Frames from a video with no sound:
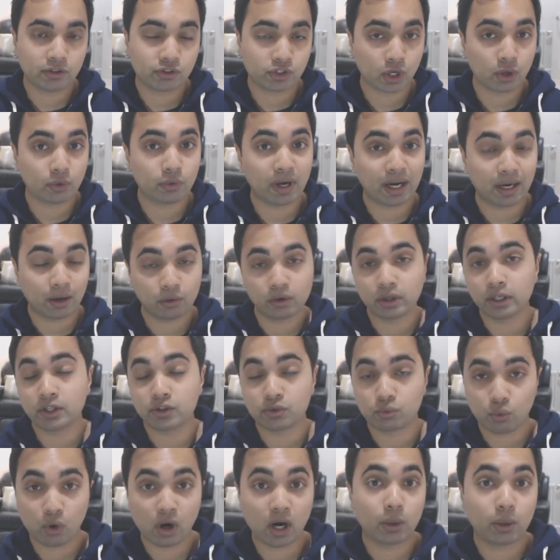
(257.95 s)
so that
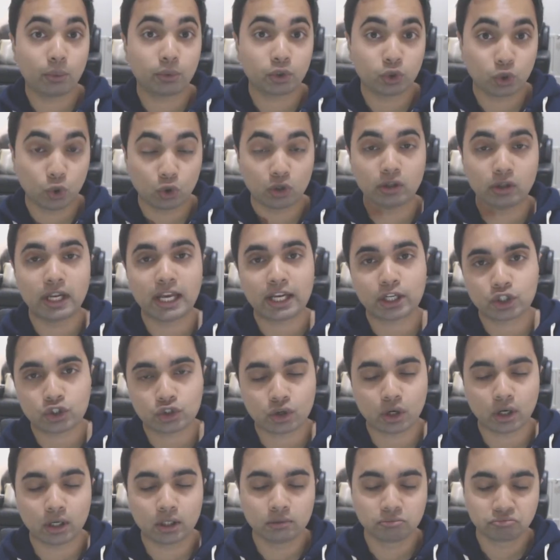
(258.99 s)
is what I would call an
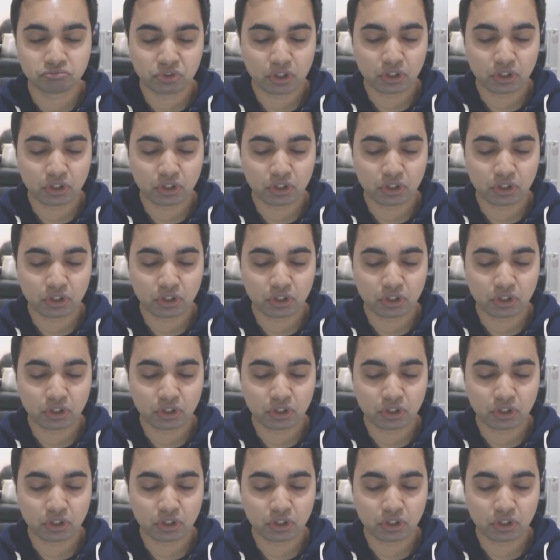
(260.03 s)
extra.